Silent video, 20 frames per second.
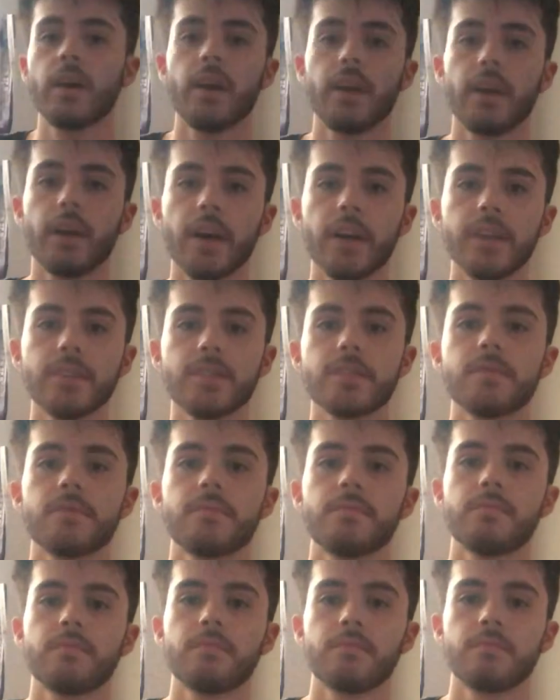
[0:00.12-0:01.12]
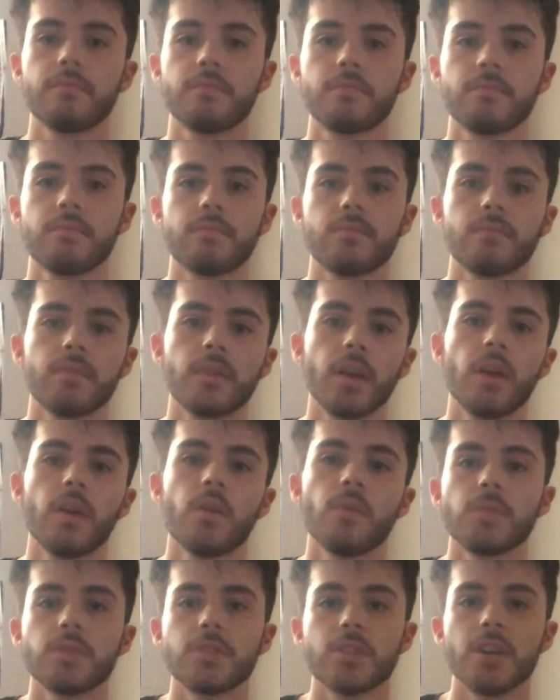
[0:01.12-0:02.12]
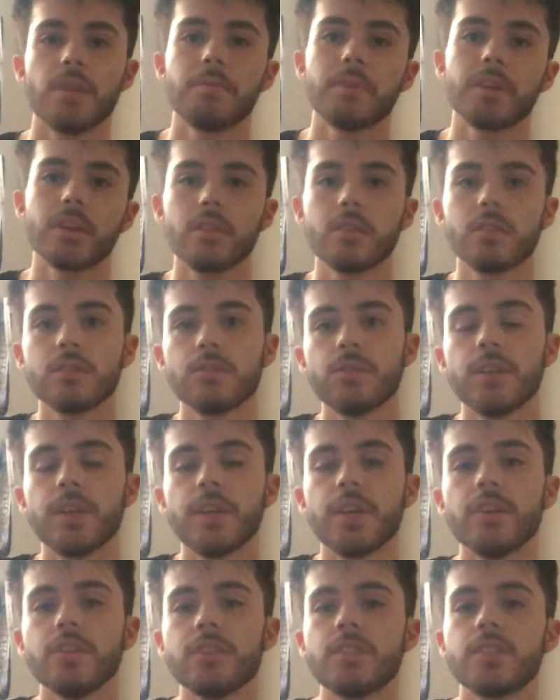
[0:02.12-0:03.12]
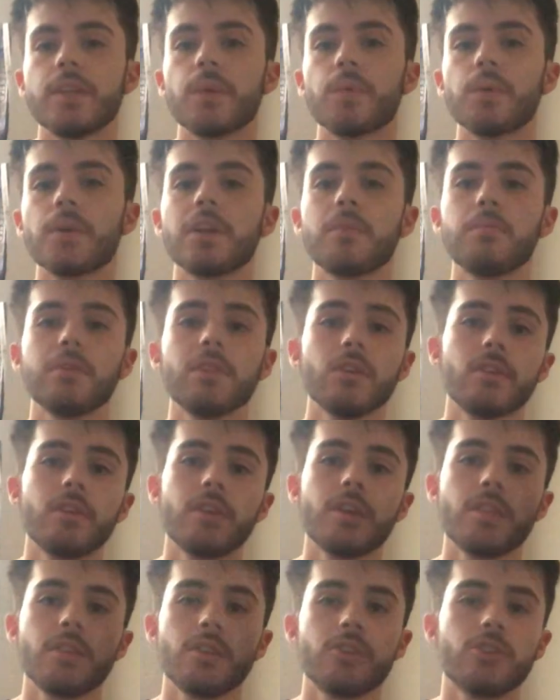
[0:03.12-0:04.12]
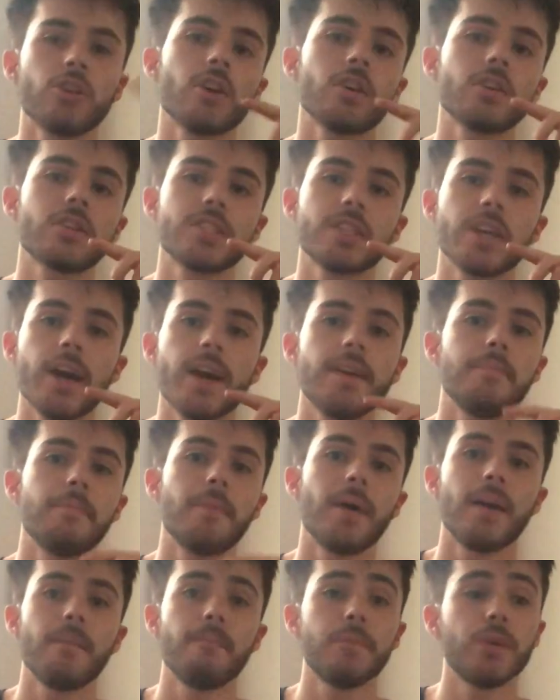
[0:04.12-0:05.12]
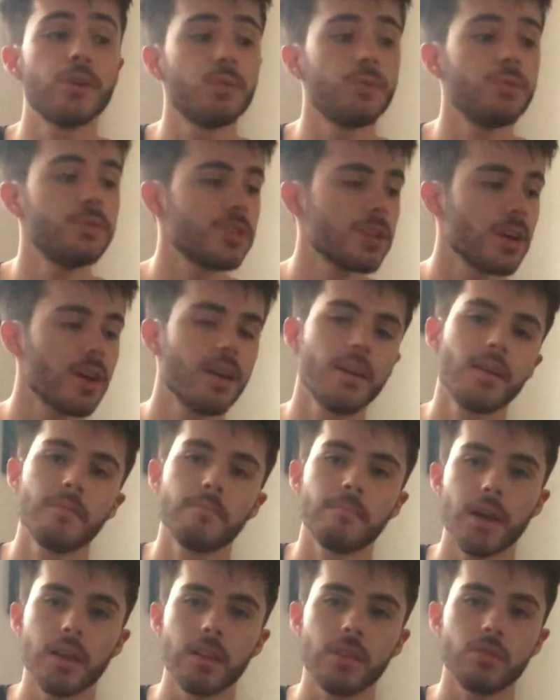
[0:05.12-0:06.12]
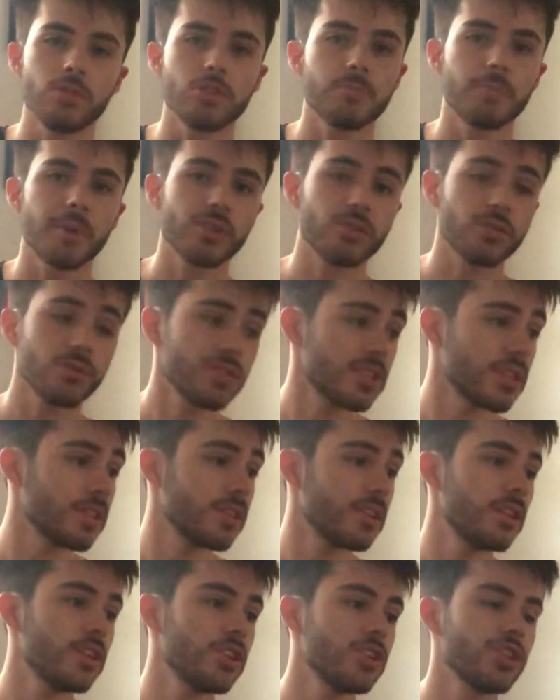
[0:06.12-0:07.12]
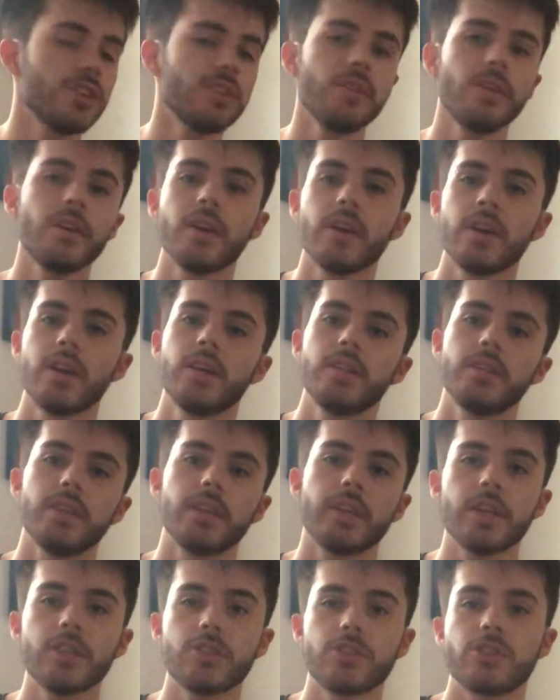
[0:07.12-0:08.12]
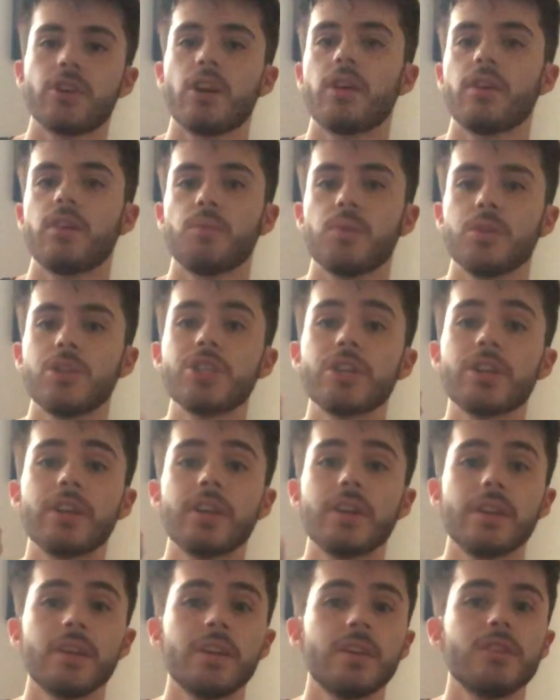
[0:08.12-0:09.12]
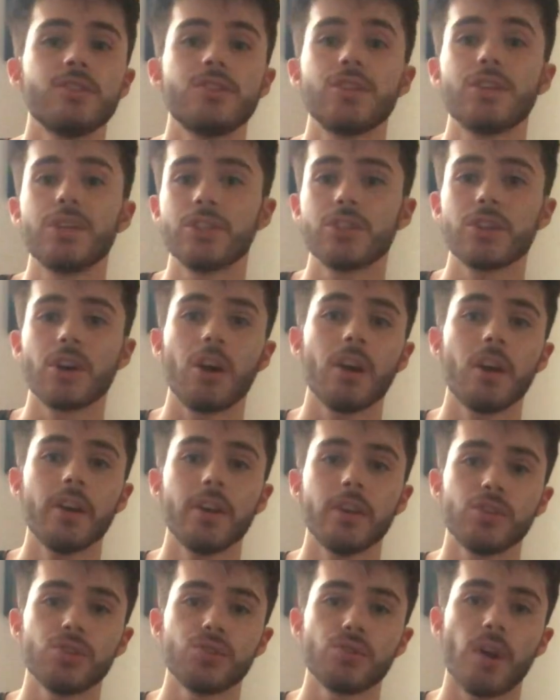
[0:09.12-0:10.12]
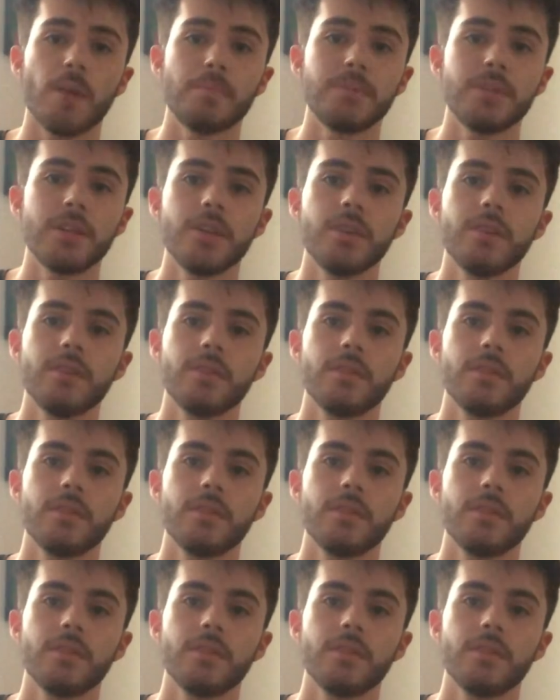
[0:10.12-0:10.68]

Hey guys, what's up? Nicholas Luna here. Today we're going to be learning the Darkside by Muse, my little special synth edition. To get started, what you're going to need is a guitar in drop D,